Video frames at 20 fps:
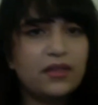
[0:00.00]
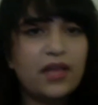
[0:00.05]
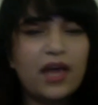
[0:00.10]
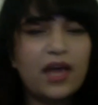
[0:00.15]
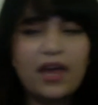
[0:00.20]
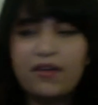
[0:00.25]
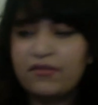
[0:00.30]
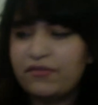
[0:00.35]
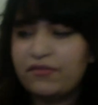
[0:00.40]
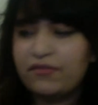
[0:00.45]

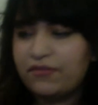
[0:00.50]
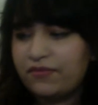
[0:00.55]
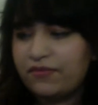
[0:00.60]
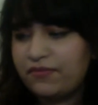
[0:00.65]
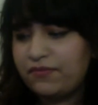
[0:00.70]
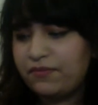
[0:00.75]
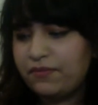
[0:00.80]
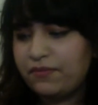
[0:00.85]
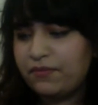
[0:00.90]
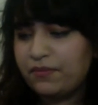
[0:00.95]
I,
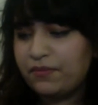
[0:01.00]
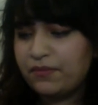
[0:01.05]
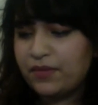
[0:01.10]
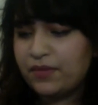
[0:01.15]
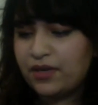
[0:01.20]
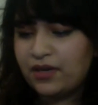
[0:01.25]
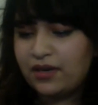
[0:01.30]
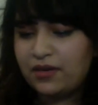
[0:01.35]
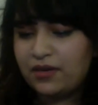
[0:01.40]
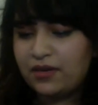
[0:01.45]

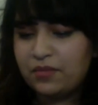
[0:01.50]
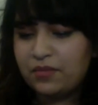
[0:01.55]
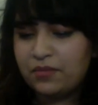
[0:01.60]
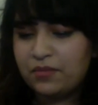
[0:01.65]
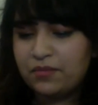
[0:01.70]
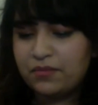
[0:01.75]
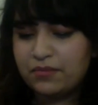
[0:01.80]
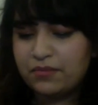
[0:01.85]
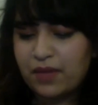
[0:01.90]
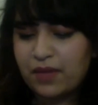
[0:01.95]
um,
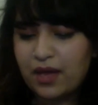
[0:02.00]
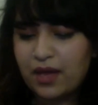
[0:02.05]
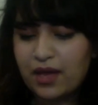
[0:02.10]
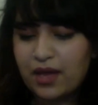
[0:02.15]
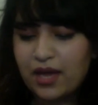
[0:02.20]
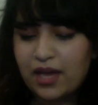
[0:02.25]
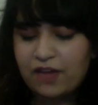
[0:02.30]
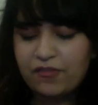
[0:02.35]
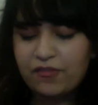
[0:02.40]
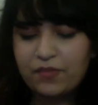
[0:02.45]

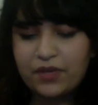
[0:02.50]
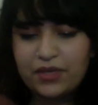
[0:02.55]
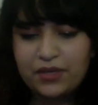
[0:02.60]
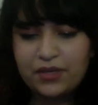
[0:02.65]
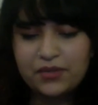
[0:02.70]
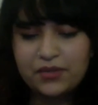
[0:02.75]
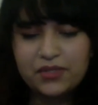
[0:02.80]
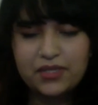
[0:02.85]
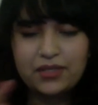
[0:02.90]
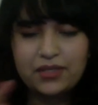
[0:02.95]
i've been
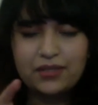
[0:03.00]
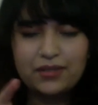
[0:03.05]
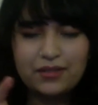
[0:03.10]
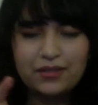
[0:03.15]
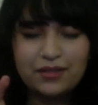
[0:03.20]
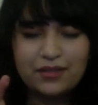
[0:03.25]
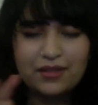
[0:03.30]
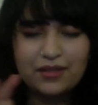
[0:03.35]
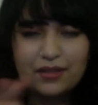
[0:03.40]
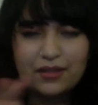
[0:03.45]
using
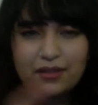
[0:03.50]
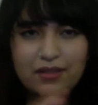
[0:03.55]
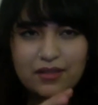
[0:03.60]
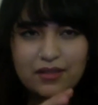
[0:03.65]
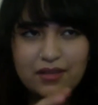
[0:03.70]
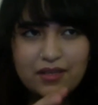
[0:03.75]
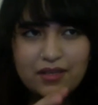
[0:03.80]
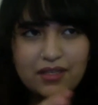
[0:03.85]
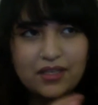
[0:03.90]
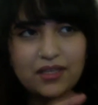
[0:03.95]

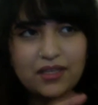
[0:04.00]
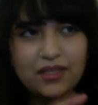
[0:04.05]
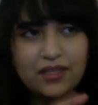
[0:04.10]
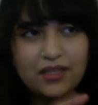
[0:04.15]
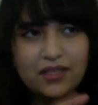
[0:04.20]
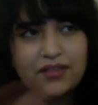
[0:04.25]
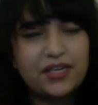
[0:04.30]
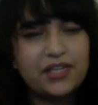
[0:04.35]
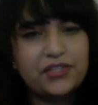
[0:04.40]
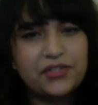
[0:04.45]
the
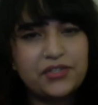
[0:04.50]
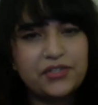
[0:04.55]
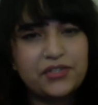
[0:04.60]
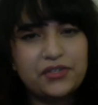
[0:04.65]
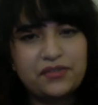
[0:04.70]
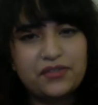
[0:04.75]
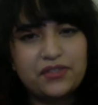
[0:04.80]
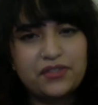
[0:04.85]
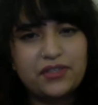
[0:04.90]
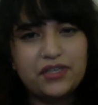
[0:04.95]
creation
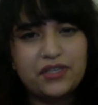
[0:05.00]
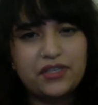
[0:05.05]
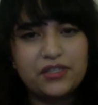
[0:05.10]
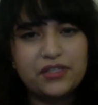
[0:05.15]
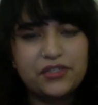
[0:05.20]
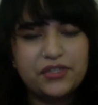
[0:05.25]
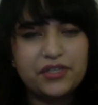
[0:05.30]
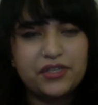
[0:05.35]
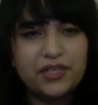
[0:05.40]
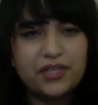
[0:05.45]
of a
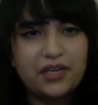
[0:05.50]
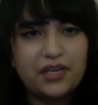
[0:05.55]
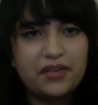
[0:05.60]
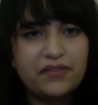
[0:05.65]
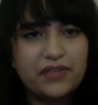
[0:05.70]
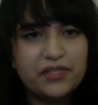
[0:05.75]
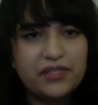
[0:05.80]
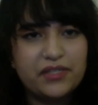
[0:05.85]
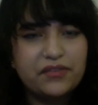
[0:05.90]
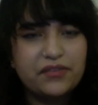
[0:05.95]
religion kind
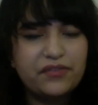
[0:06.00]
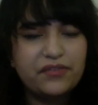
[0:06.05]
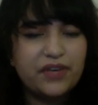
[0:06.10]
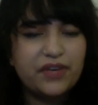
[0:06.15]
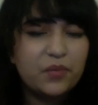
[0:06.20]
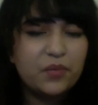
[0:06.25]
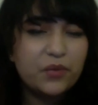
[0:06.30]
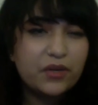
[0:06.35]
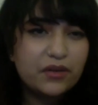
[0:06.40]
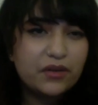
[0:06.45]
of as a
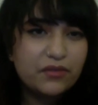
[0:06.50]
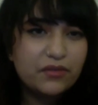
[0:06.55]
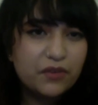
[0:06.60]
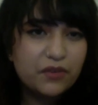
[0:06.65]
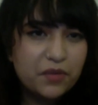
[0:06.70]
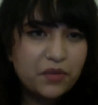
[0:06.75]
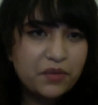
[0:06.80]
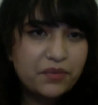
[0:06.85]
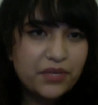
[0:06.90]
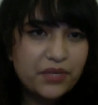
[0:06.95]
framework for
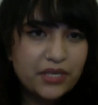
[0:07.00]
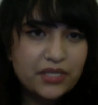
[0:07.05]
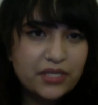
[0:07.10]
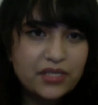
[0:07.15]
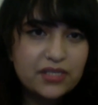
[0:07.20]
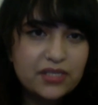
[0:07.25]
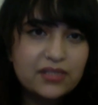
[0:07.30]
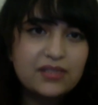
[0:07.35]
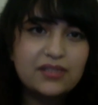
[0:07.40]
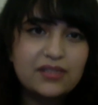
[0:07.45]
my
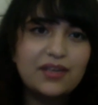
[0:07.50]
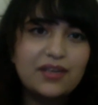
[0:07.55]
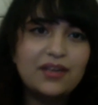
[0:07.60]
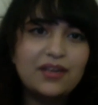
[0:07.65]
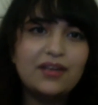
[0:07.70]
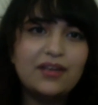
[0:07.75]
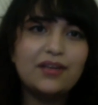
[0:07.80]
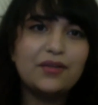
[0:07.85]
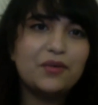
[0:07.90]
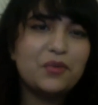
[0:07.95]
practice
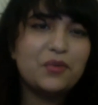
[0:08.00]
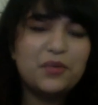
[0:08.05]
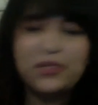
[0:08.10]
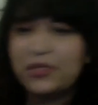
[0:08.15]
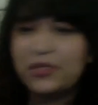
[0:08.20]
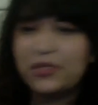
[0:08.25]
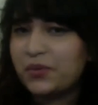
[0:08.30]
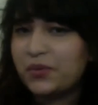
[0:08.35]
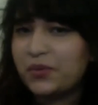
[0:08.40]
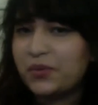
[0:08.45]
which
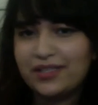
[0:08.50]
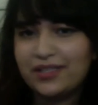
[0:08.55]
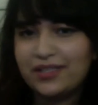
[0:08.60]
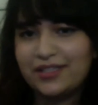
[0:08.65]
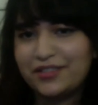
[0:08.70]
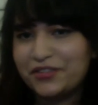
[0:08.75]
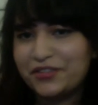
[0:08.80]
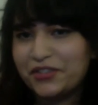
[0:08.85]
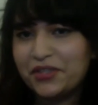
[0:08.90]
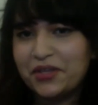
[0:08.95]
is why
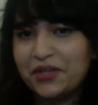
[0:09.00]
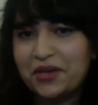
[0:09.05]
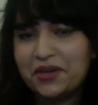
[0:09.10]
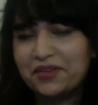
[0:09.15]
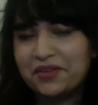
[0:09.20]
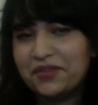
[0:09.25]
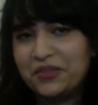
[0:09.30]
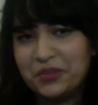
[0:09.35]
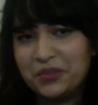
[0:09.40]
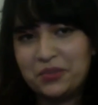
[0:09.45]
there's a lot
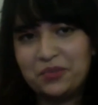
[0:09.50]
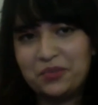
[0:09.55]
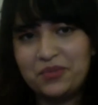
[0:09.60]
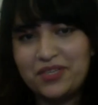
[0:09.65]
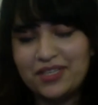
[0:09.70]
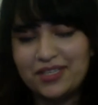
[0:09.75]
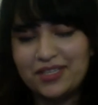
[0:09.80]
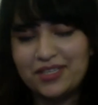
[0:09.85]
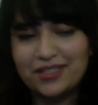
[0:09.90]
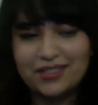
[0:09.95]
of room
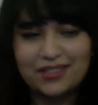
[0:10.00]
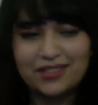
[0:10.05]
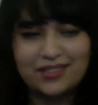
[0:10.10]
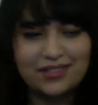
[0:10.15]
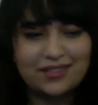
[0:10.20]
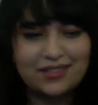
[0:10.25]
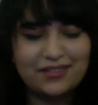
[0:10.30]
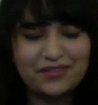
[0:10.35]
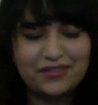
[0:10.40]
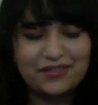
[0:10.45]
to
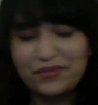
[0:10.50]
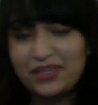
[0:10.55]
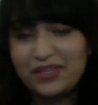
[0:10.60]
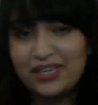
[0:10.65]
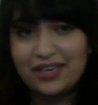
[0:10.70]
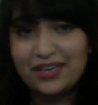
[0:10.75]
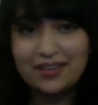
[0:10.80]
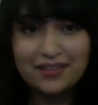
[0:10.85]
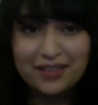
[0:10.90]
like